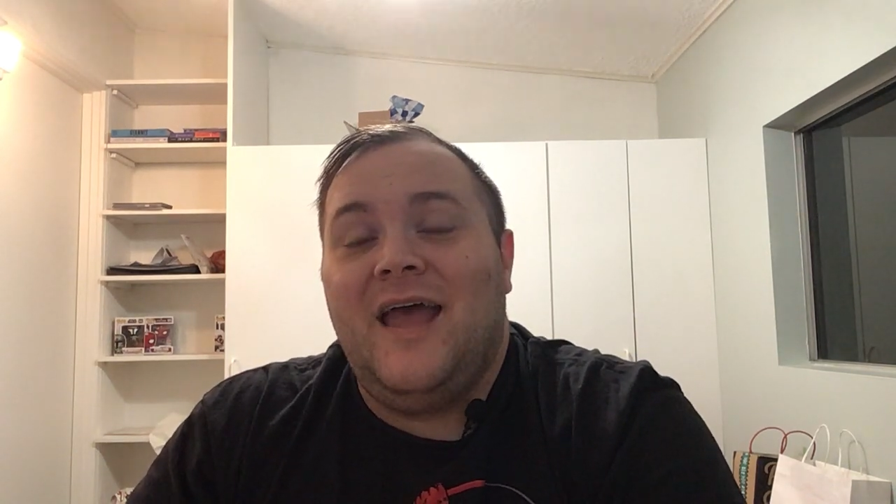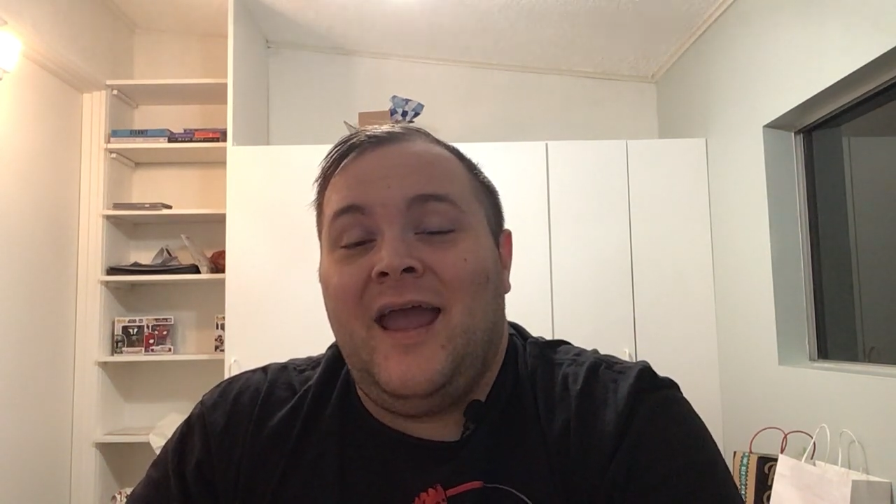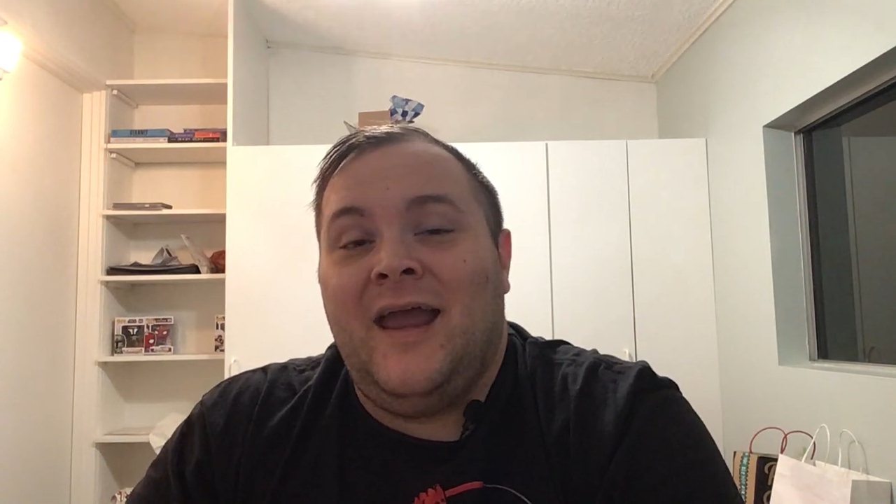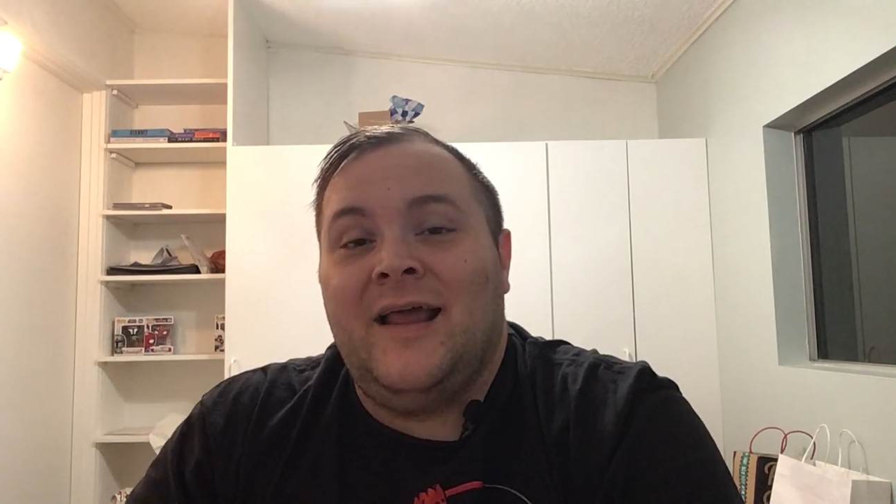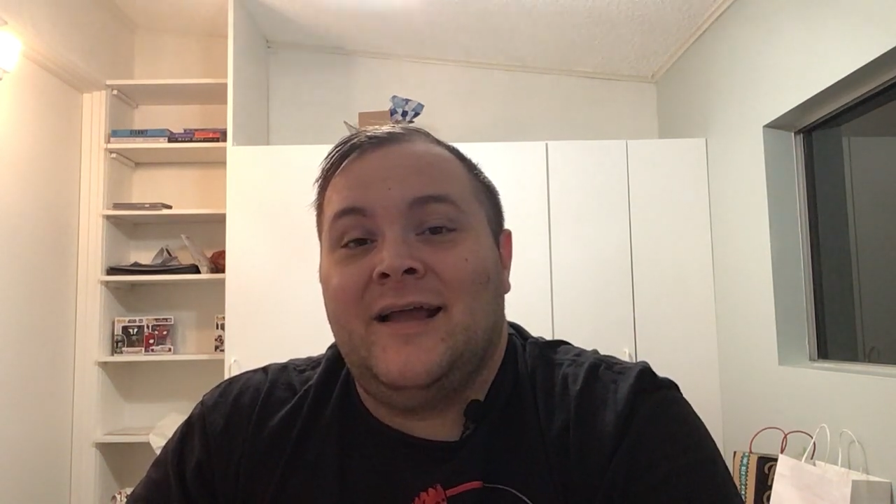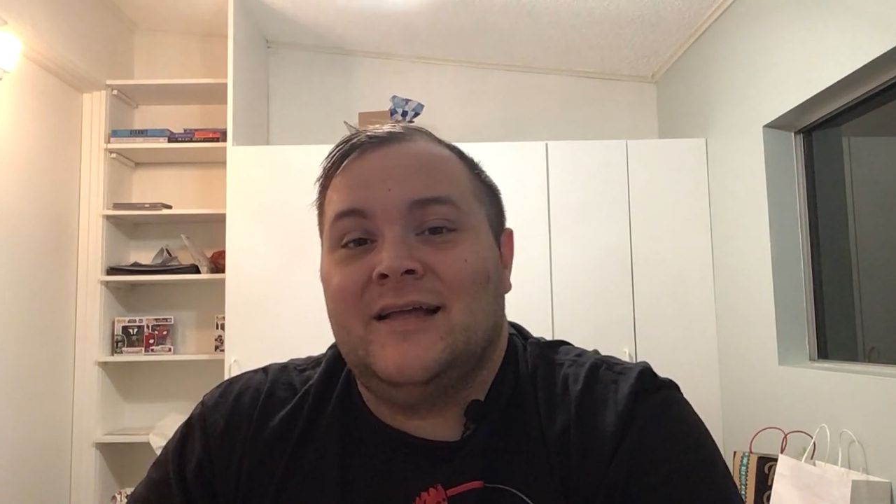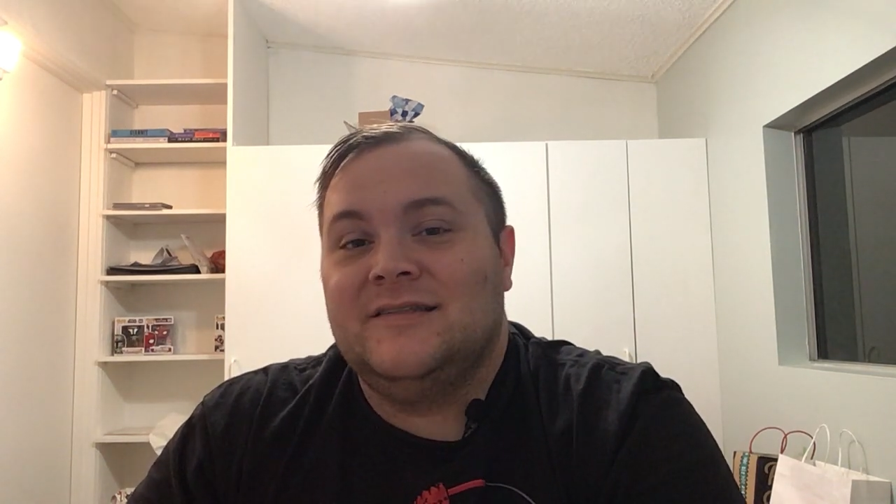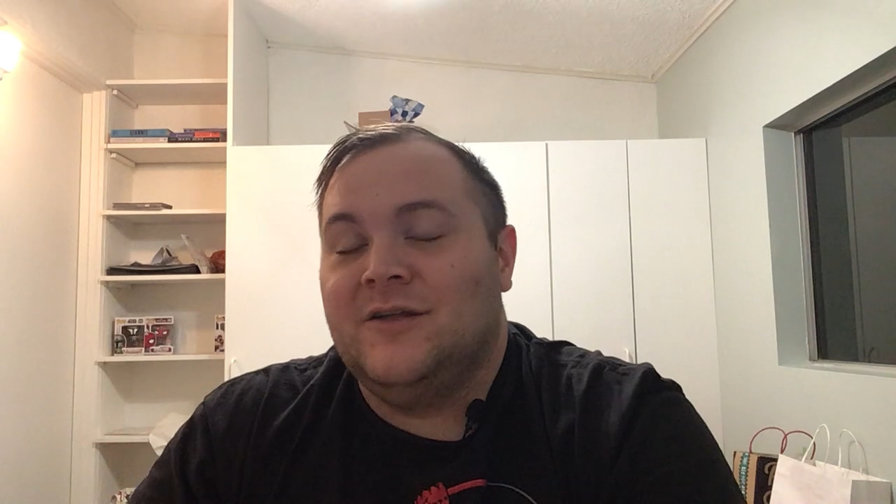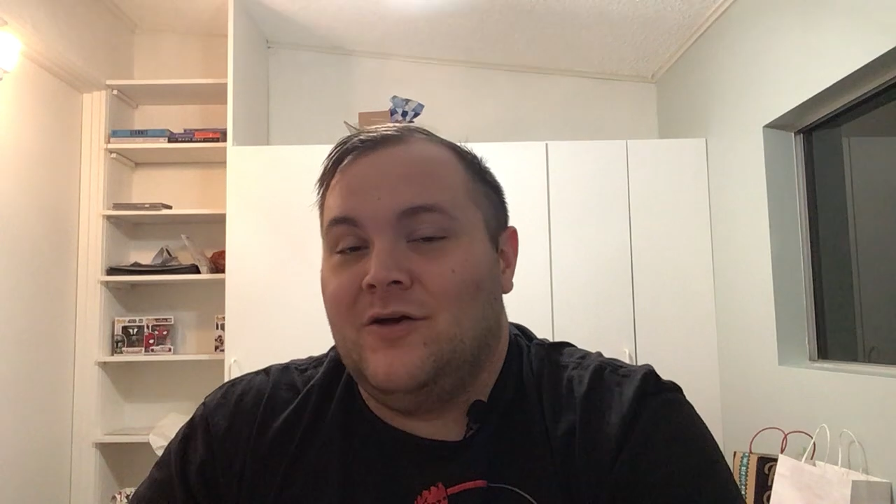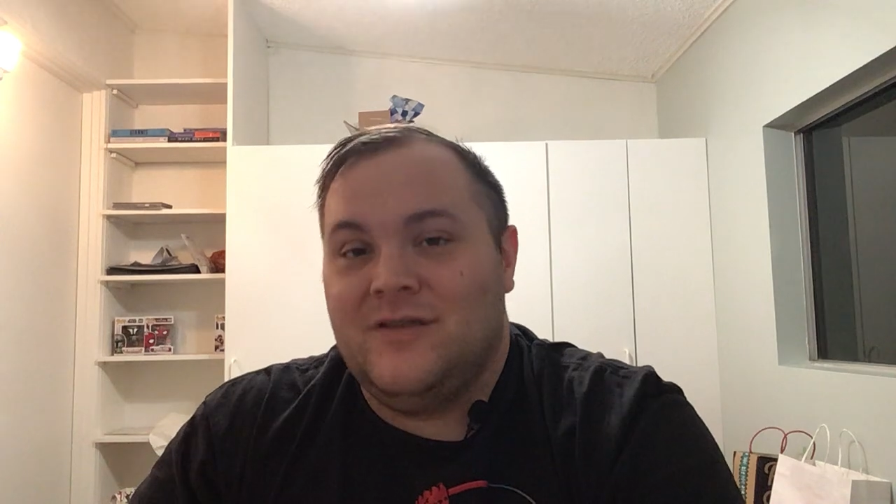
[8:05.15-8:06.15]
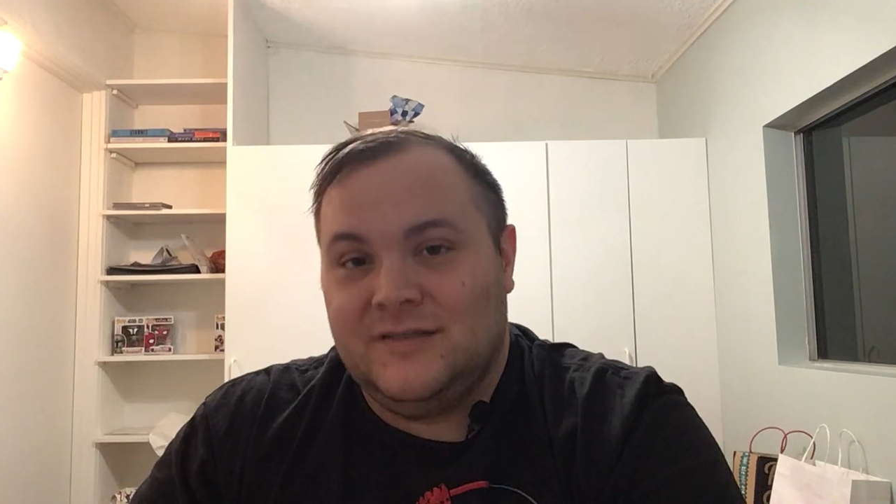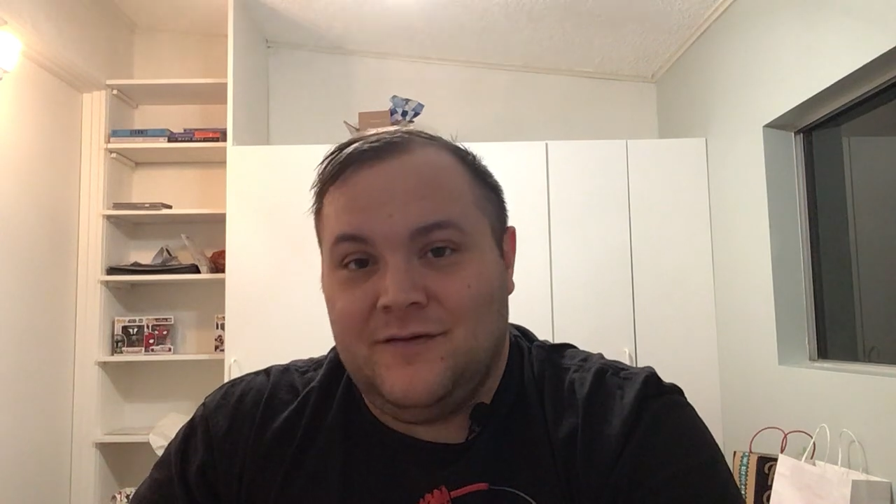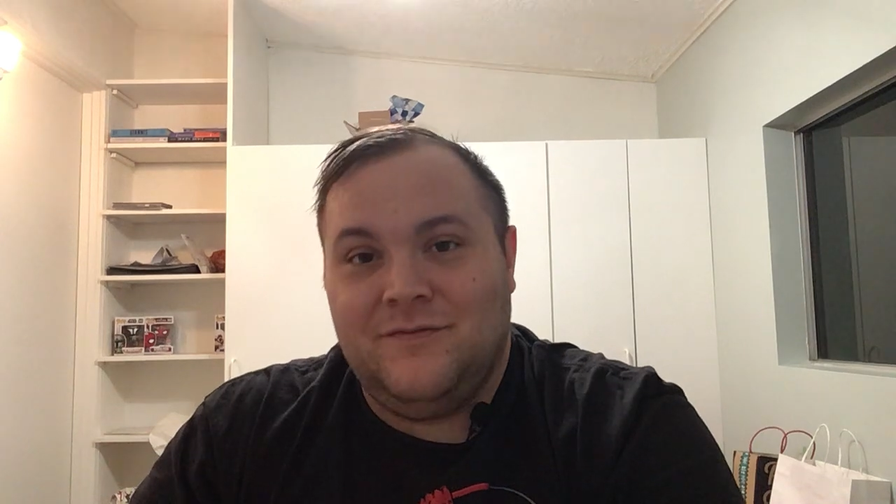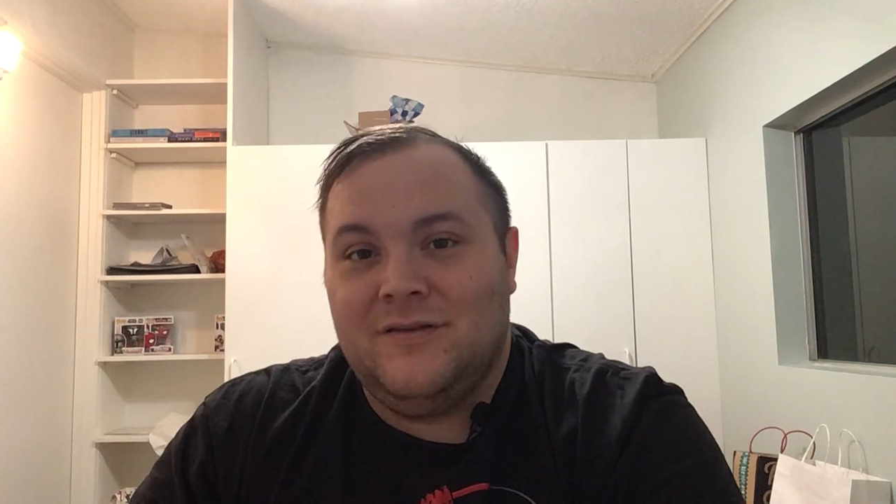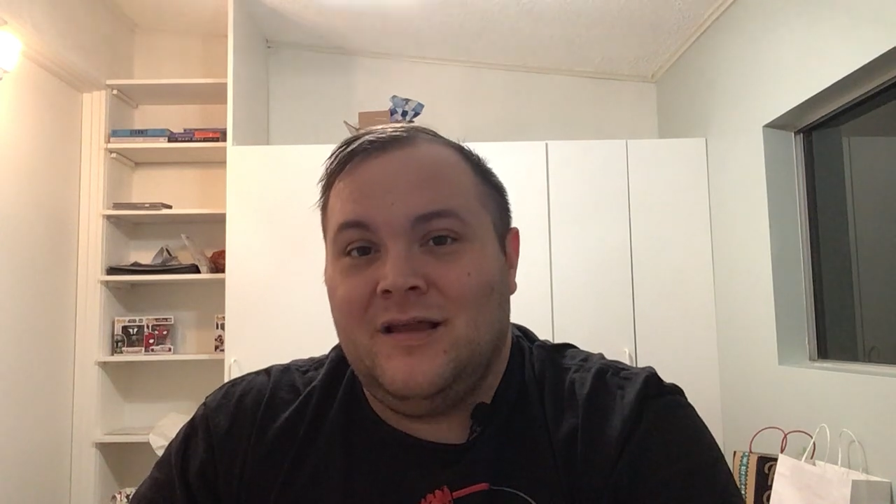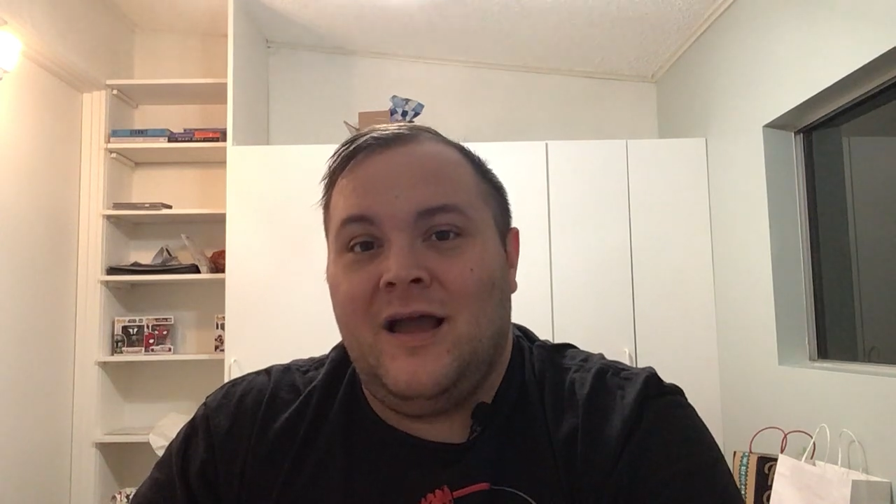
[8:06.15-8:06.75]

And I guess you know the stuff with